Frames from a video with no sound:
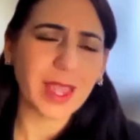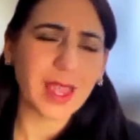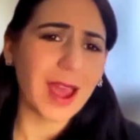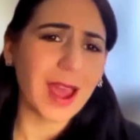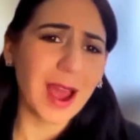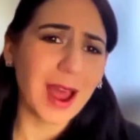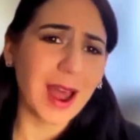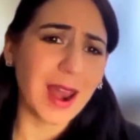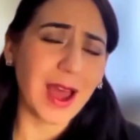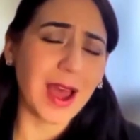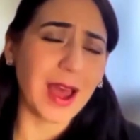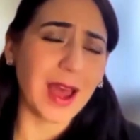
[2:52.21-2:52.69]

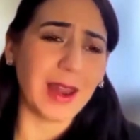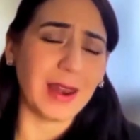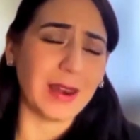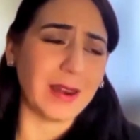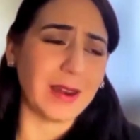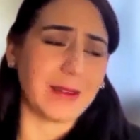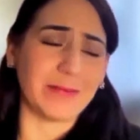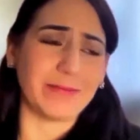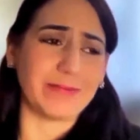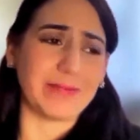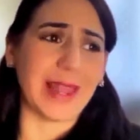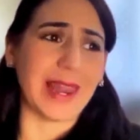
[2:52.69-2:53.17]
a, a,
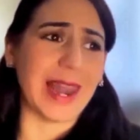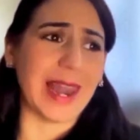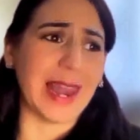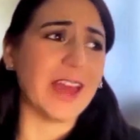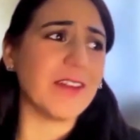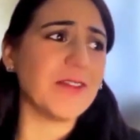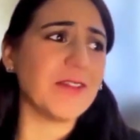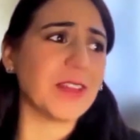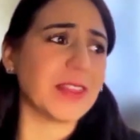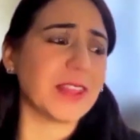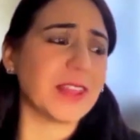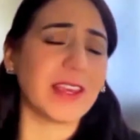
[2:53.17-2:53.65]

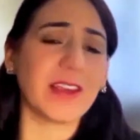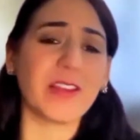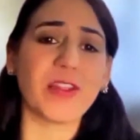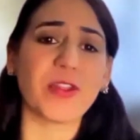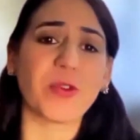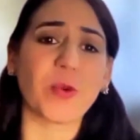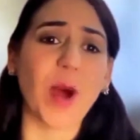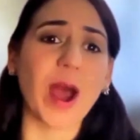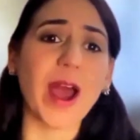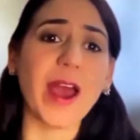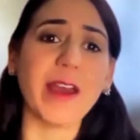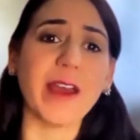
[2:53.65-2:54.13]
life that they can
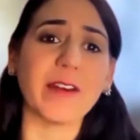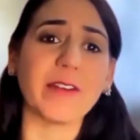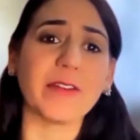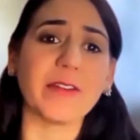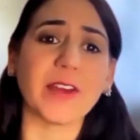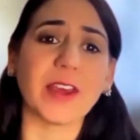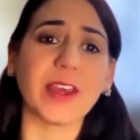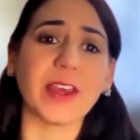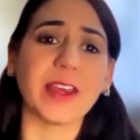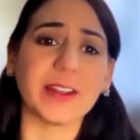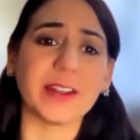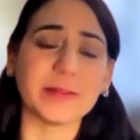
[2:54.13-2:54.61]
thrive
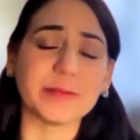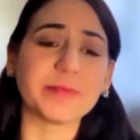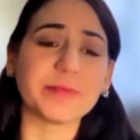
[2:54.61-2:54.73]
in.